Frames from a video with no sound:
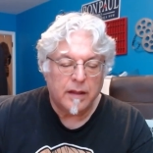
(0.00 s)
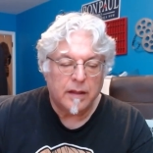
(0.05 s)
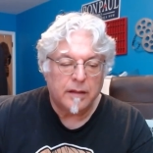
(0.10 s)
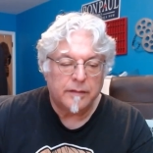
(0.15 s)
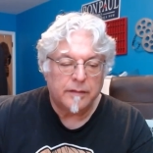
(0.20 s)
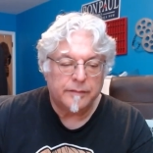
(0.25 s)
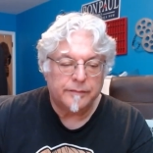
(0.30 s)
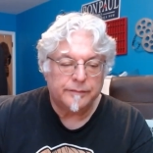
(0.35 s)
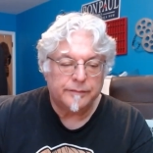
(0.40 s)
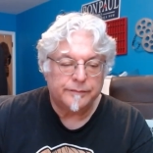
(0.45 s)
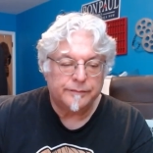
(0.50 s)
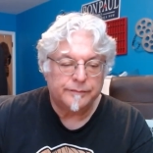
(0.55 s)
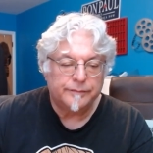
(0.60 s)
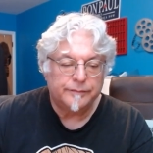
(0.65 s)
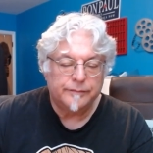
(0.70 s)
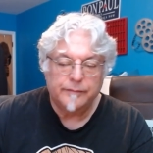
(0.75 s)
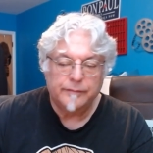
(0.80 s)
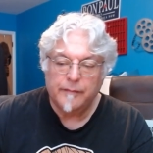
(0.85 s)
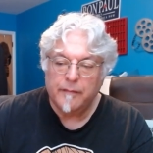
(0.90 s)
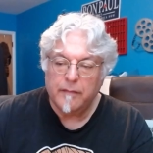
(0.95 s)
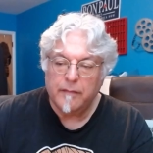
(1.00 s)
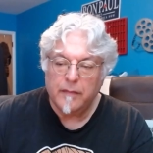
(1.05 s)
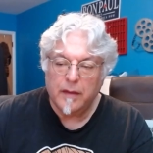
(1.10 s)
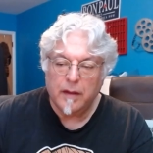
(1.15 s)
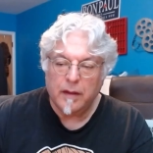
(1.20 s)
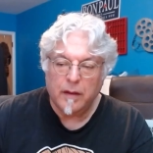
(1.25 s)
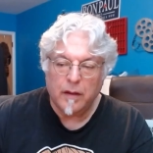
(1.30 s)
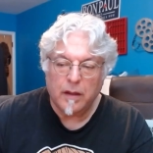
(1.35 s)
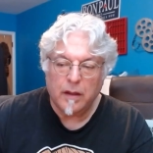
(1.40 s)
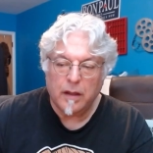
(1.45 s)

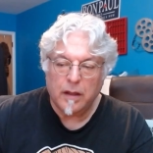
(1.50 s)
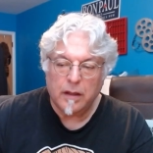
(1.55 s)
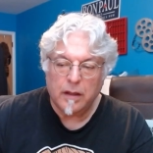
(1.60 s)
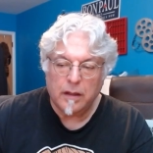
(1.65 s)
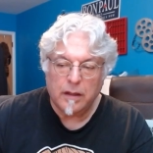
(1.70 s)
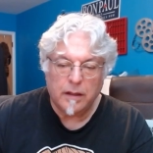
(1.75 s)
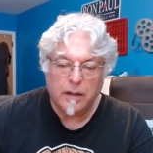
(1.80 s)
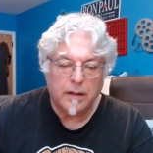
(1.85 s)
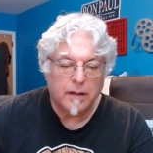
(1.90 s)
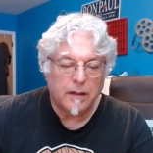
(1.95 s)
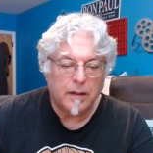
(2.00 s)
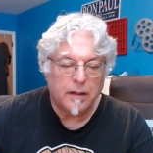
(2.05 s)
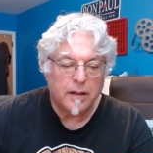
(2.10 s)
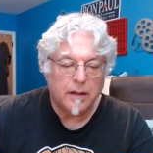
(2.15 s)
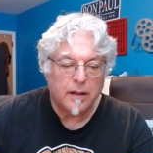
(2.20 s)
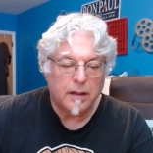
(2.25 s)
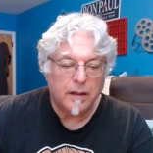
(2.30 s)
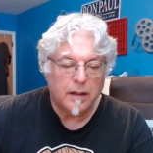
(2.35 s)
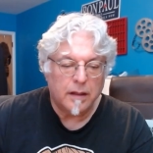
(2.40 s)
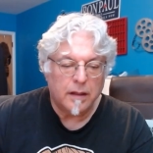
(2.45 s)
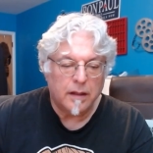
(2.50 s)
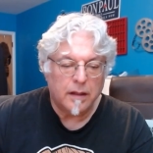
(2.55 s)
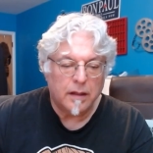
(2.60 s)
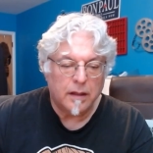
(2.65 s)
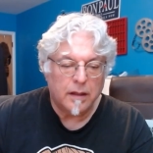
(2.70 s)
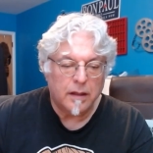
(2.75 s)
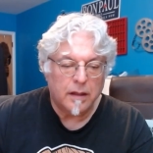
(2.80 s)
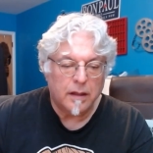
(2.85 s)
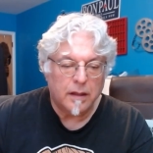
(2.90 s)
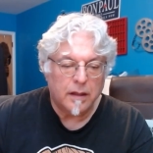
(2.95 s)

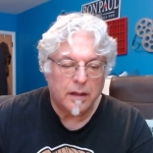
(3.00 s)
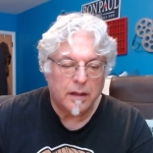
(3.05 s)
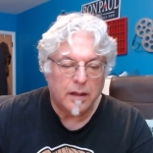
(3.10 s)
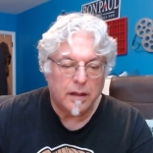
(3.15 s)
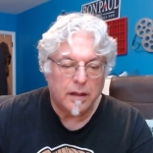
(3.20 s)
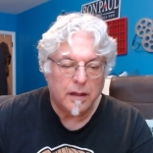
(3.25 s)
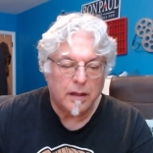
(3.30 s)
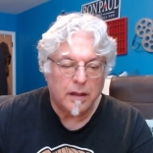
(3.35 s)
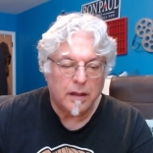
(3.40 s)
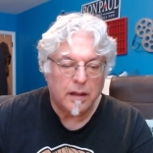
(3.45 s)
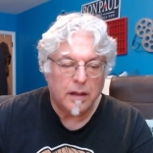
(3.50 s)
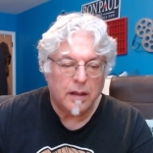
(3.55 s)
Nobody speaks.